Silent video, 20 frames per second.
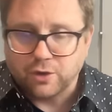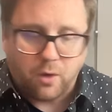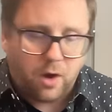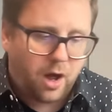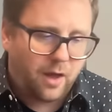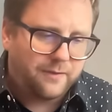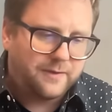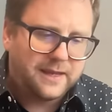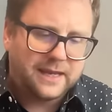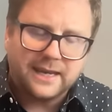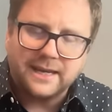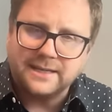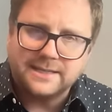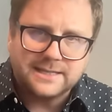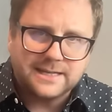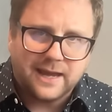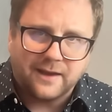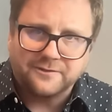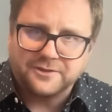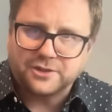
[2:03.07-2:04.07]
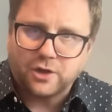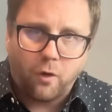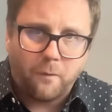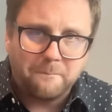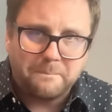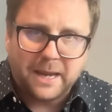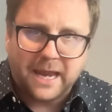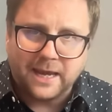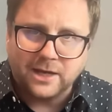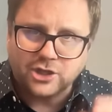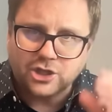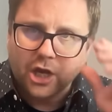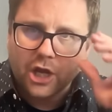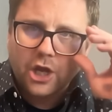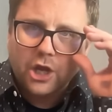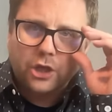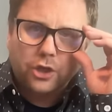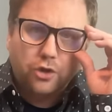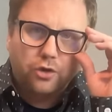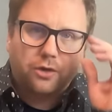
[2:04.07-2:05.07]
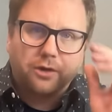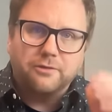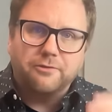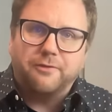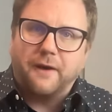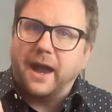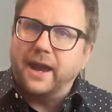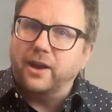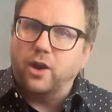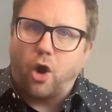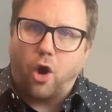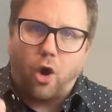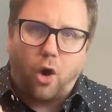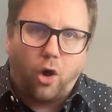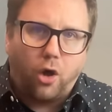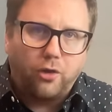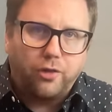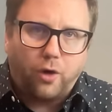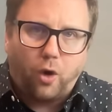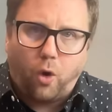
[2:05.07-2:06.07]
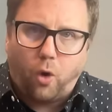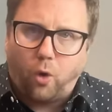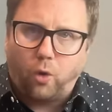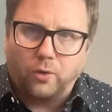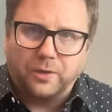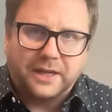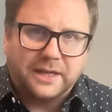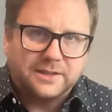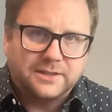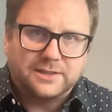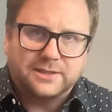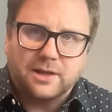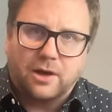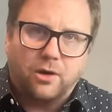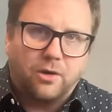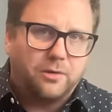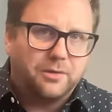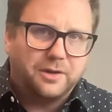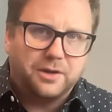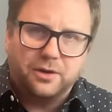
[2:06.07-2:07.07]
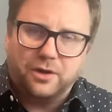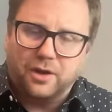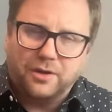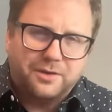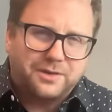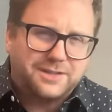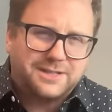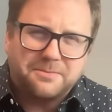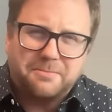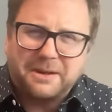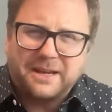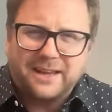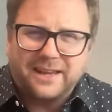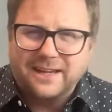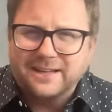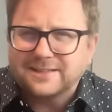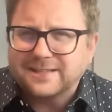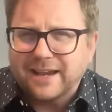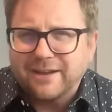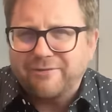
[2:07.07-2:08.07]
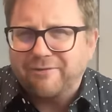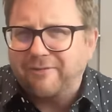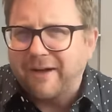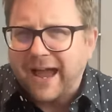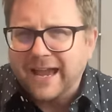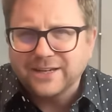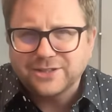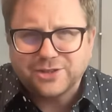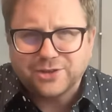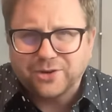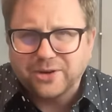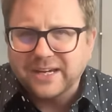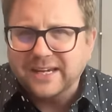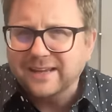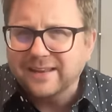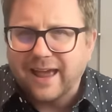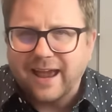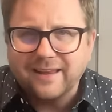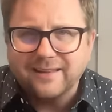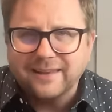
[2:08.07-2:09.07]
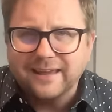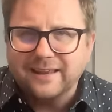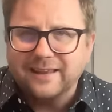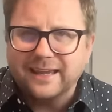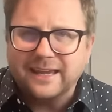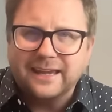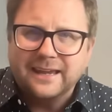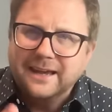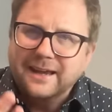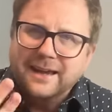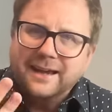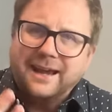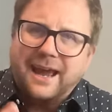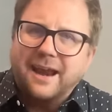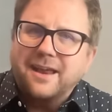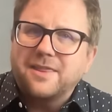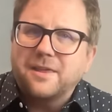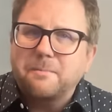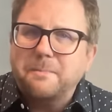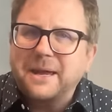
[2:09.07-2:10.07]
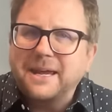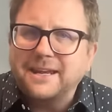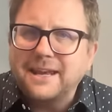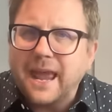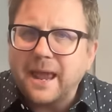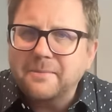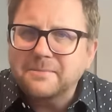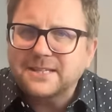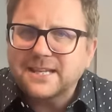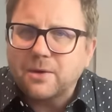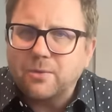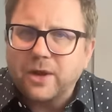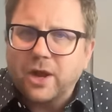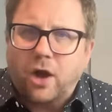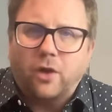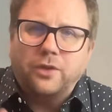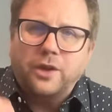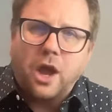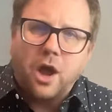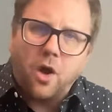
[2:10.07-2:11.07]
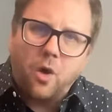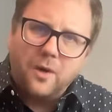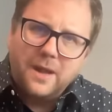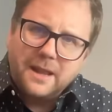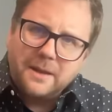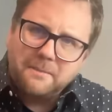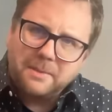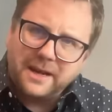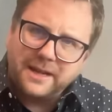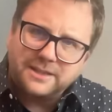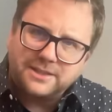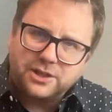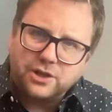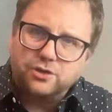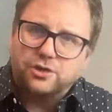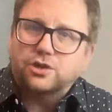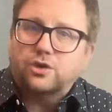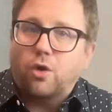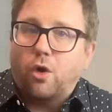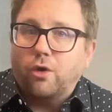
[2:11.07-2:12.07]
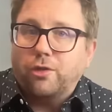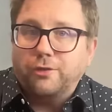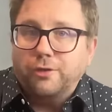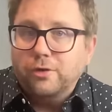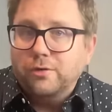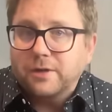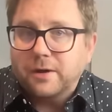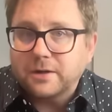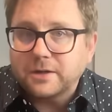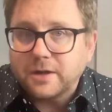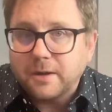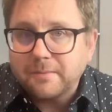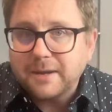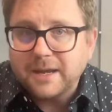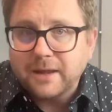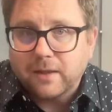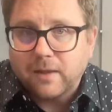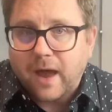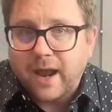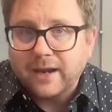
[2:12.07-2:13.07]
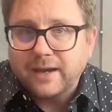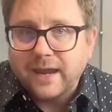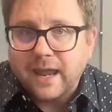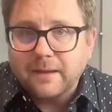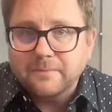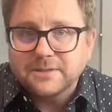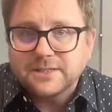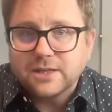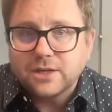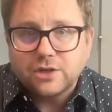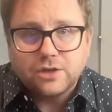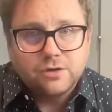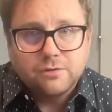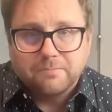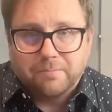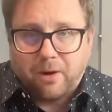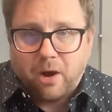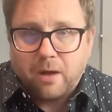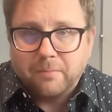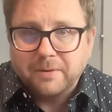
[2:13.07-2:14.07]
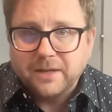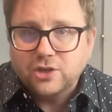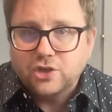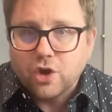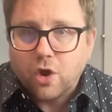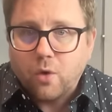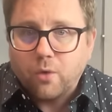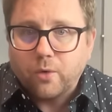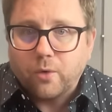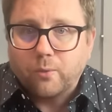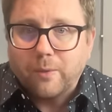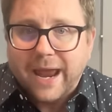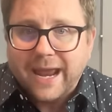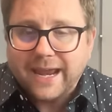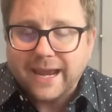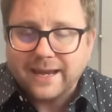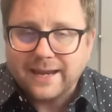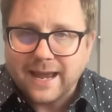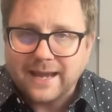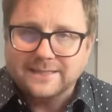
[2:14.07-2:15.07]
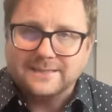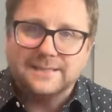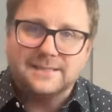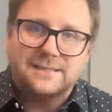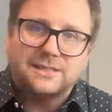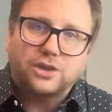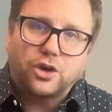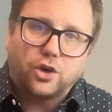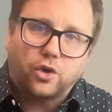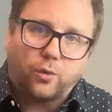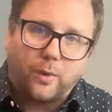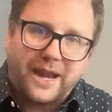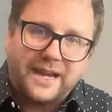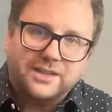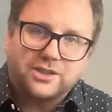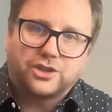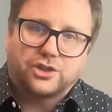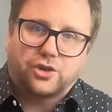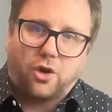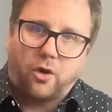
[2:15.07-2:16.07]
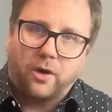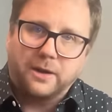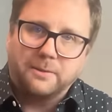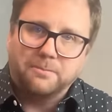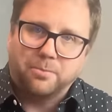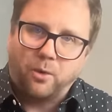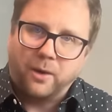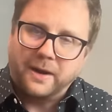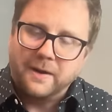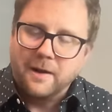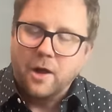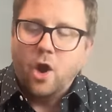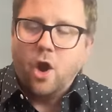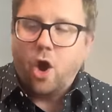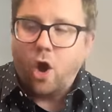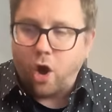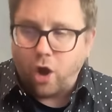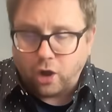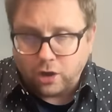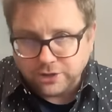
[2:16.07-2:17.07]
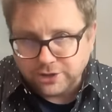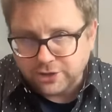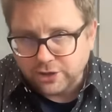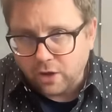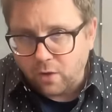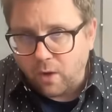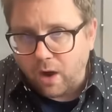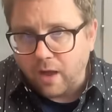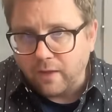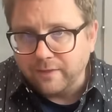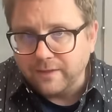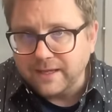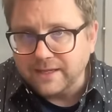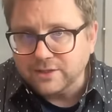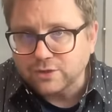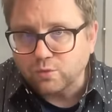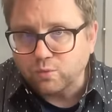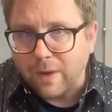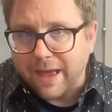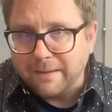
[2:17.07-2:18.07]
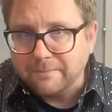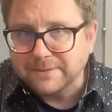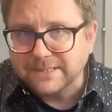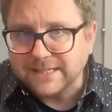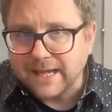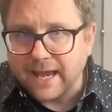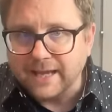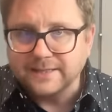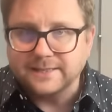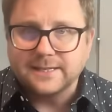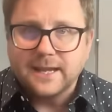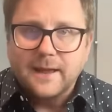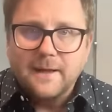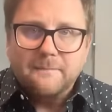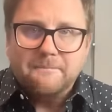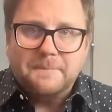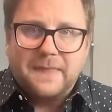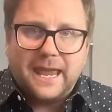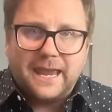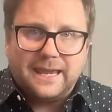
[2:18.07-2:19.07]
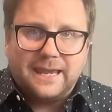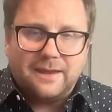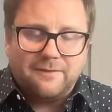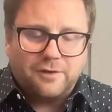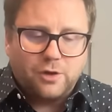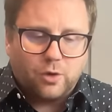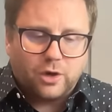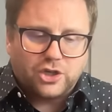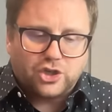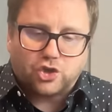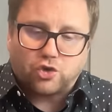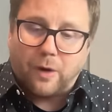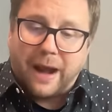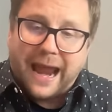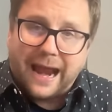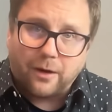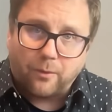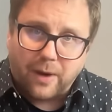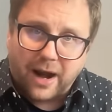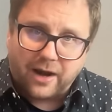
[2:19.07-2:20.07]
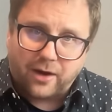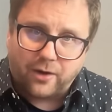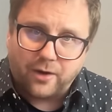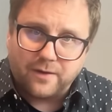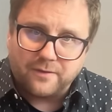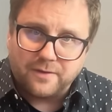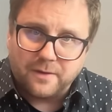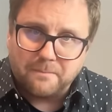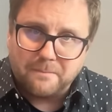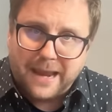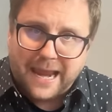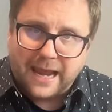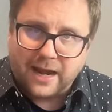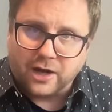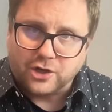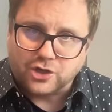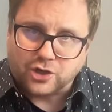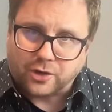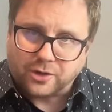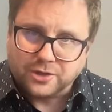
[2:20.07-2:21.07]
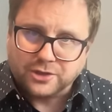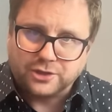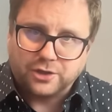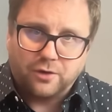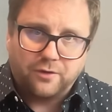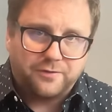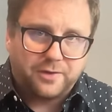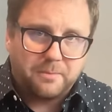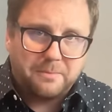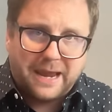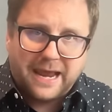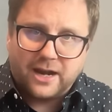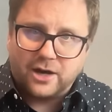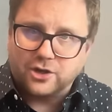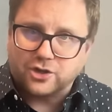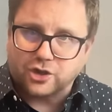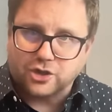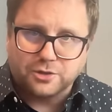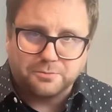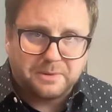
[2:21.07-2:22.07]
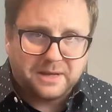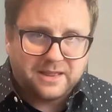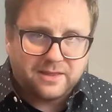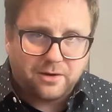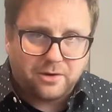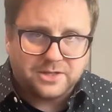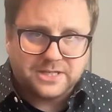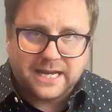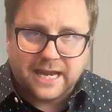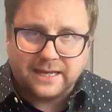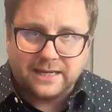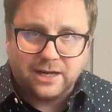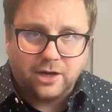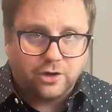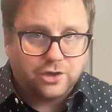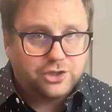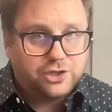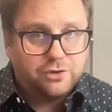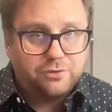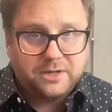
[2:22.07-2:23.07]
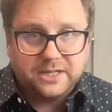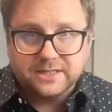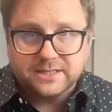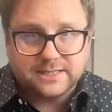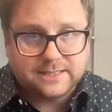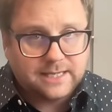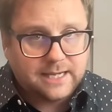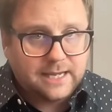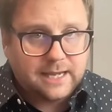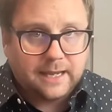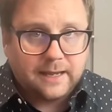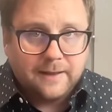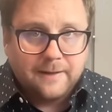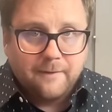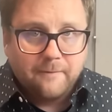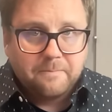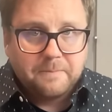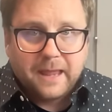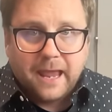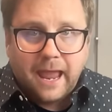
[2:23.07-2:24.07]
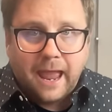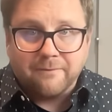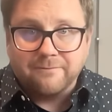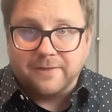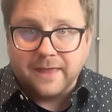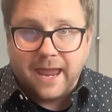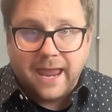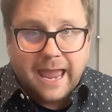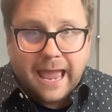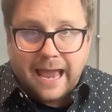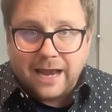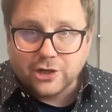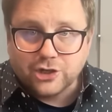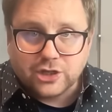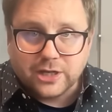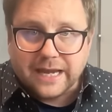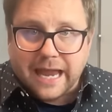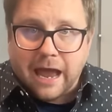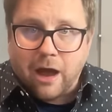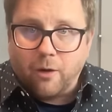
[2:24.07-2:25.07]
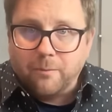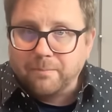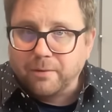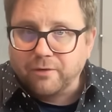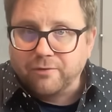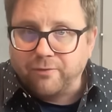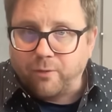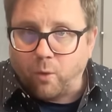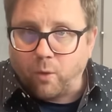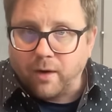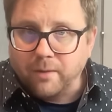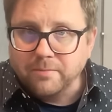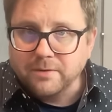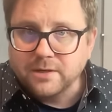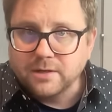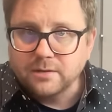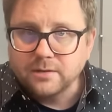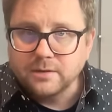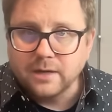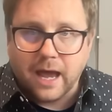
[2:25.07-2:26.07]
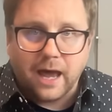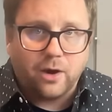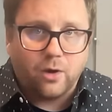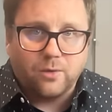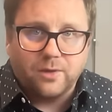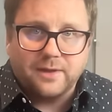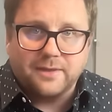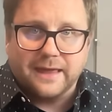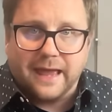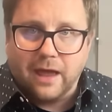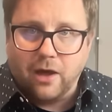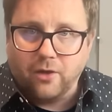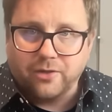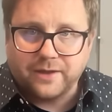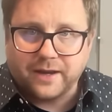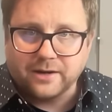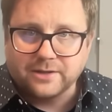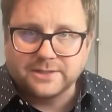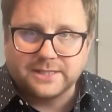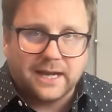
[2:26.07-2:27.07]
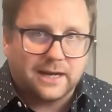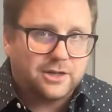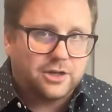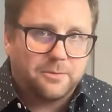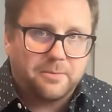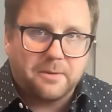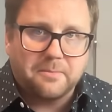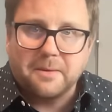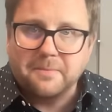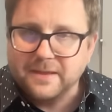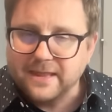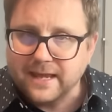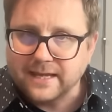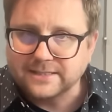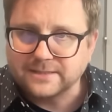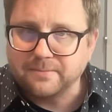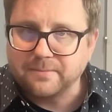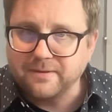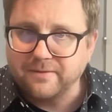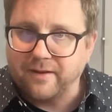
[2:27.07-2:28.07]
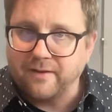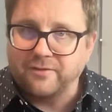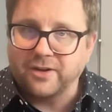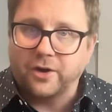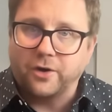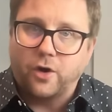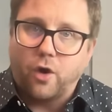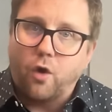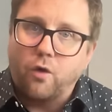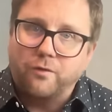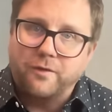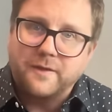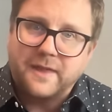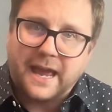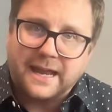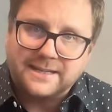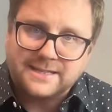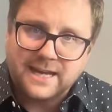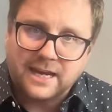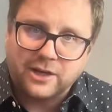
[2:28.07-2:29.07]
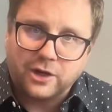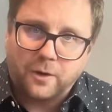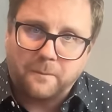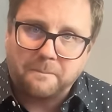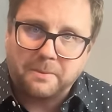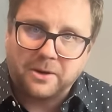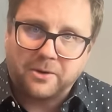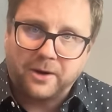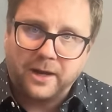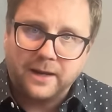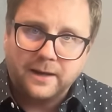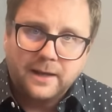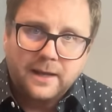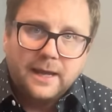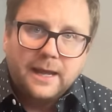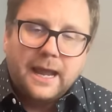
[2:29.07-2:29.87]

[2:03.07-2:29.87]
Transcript: on the E T F's homepage, you can find all the holdings. They'll, you know, typically it's like Pfizer, Eli Lilly, kind of the big names that we all know. But as you scroll through, there's going to be a lot of names that you probably don't recognize. This is a great starting point. Also on these websites, they give you a track record of the manager. So if the manager's been there ten years, you can see, have they actually outperformed not only the healthcare sector, but maybe the S and P five hundred over that ten-year period?